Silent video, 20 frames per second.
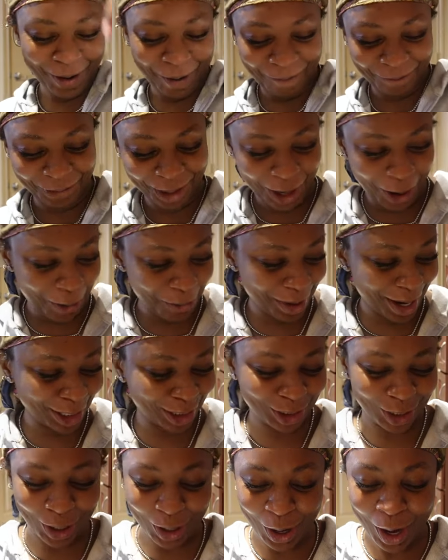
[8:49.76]
coffee. All right,
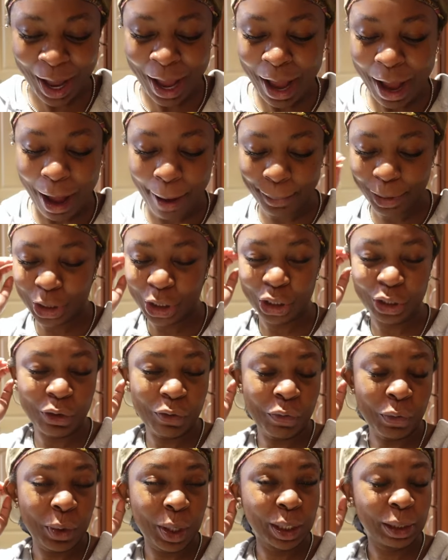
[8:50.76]
y'all. I'm gonna chill
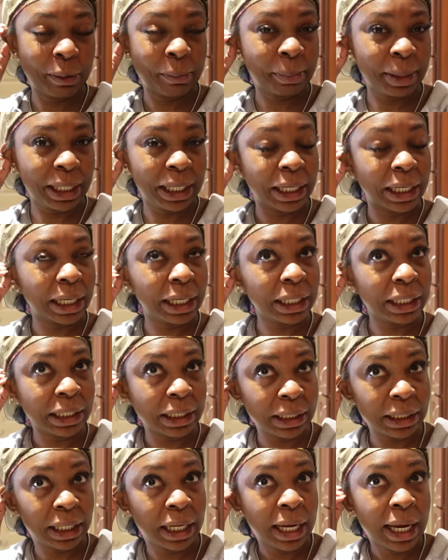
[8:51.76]
for a little minute and
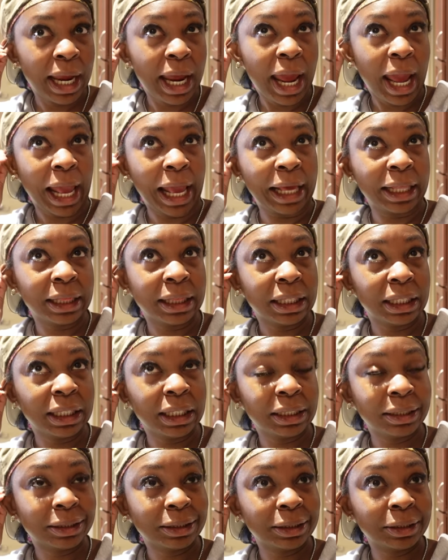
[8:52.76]
eat. And
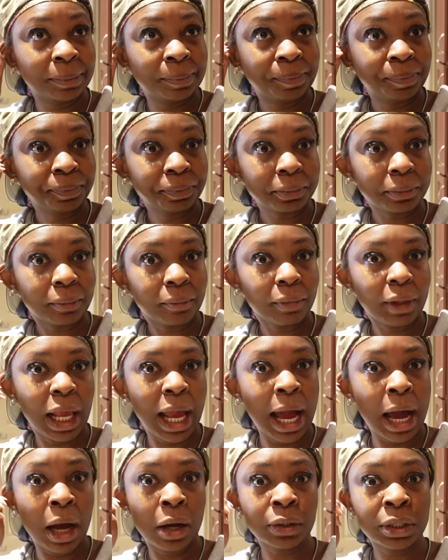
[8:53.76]
then
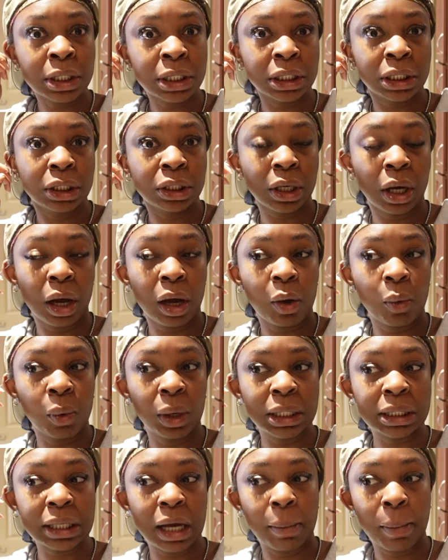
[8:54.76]
I'll see y'all
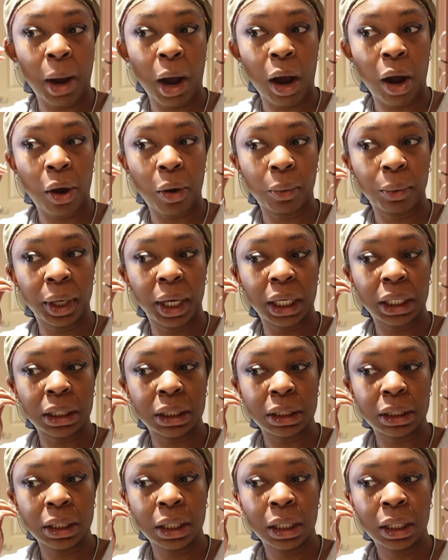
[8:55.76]
once I'm
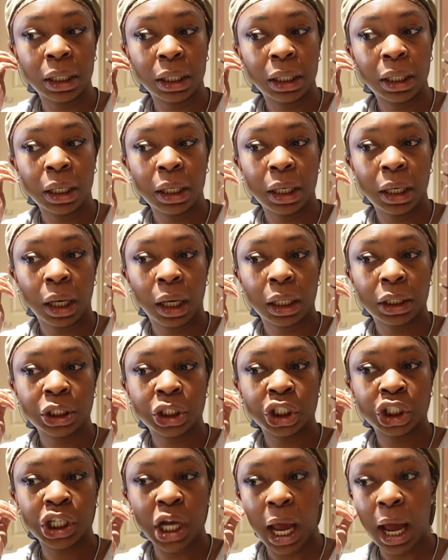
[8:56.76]
already
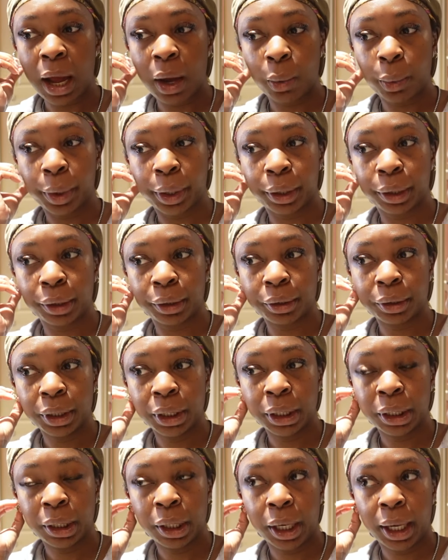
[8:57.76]
showered
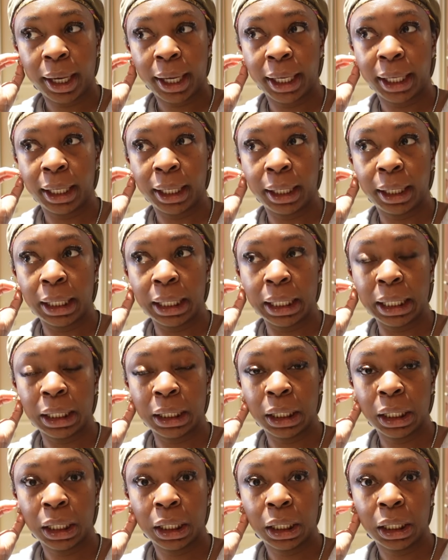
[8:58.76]

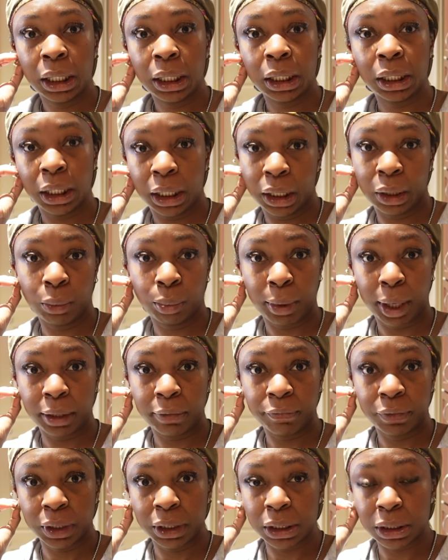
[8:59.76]
and getting ready
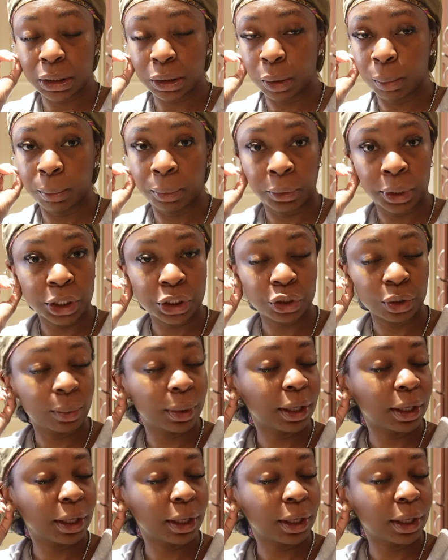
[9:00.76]
for this little brunch or